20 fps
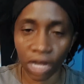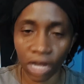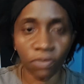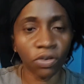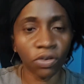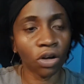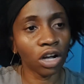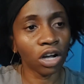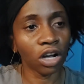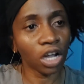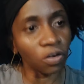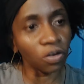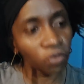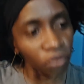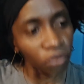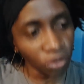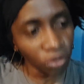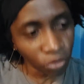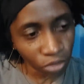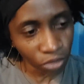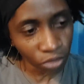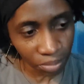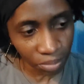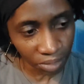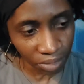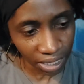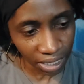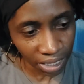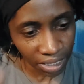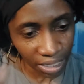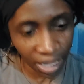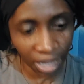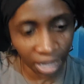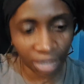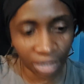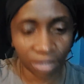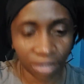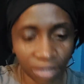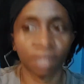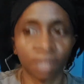If you're confused by
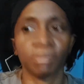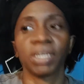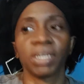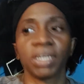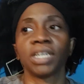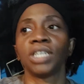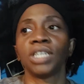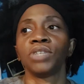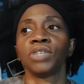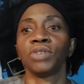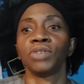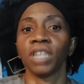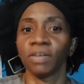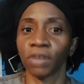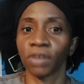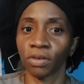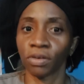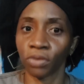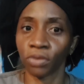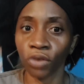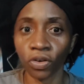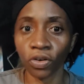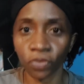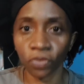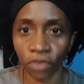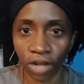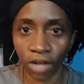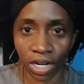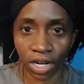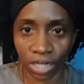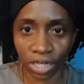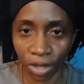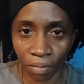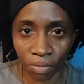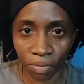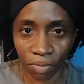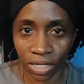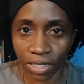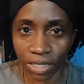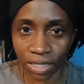that because you never wrote full and
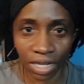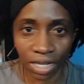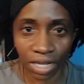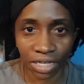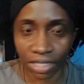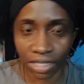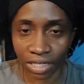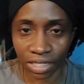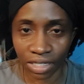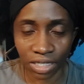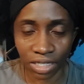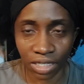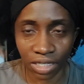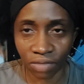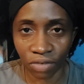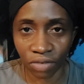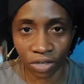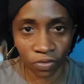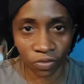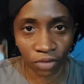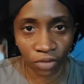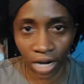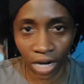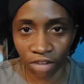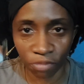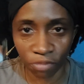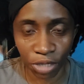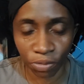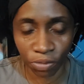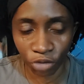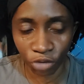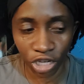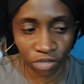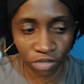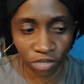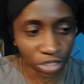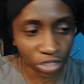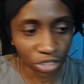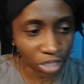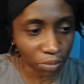complete sentences for the 5 main points
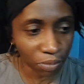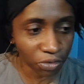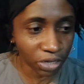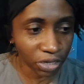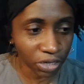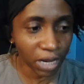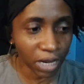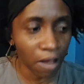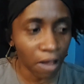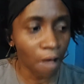for summary,